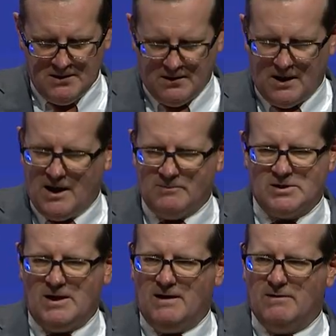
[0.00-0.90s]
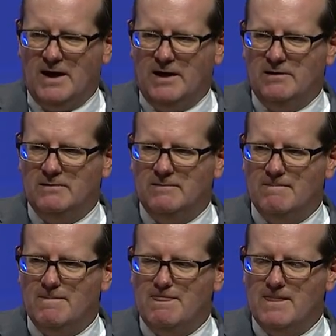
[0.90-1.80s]
Uh, I'm saying
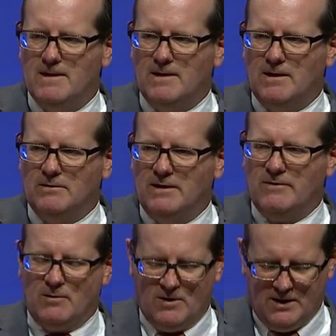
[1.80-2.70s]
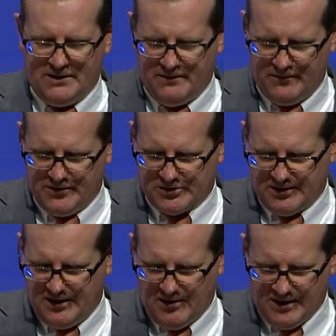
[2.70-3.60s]
that uh, living well in
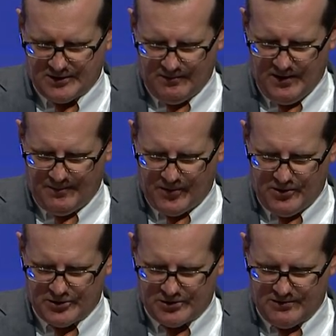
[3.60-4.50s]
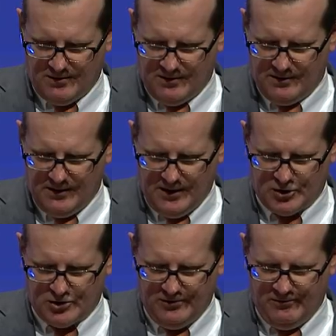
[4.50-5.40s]
diversity ought to be a personal
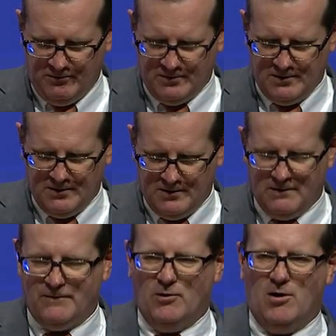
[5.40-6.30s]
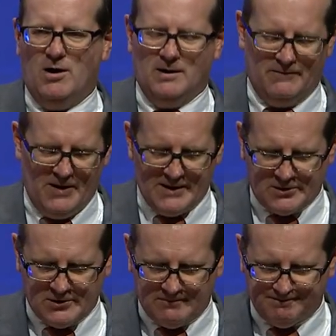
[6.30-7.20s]
issue for all of
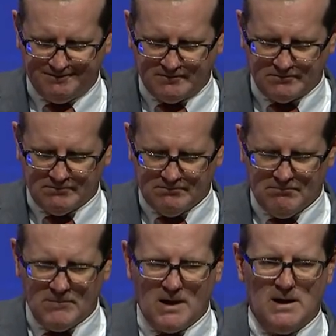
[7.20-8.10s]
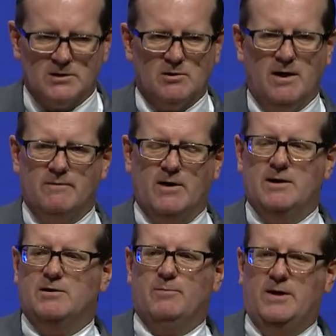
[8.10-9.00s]
us. And so I invite
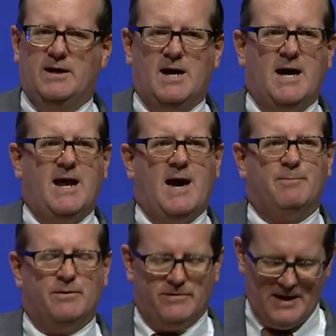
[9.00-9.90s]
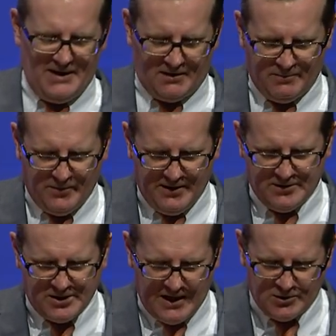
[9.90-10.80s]
you to be not apathetic, but
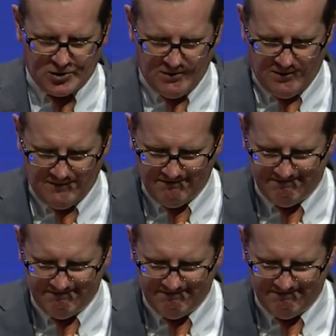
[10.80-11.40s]
intentional.